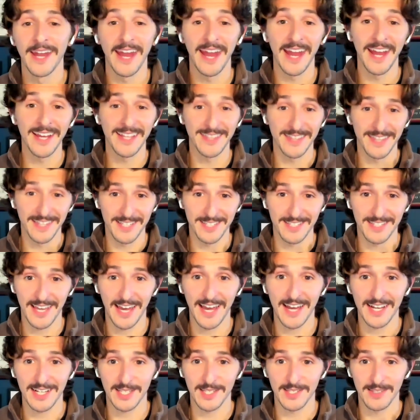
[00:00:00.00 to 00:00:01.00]
And this
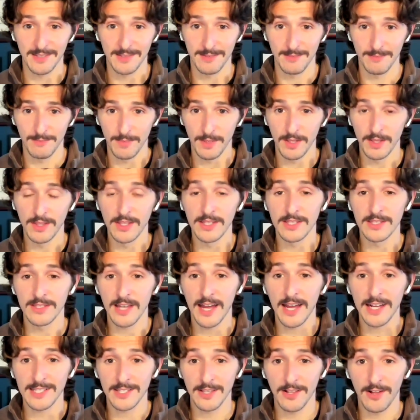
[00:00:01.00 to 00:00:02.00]
tax
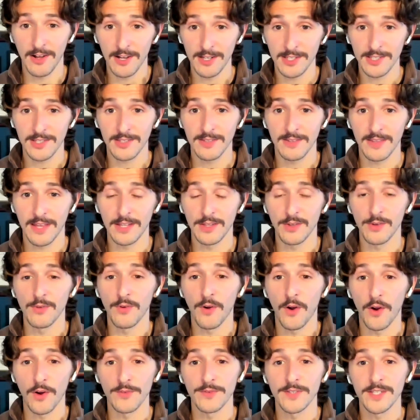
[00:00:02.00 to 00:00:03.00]
loss that
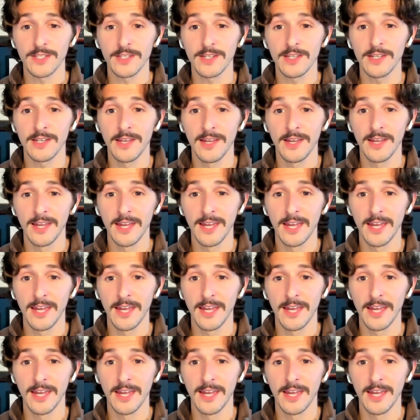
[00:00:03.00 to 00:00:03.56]
you've harvested,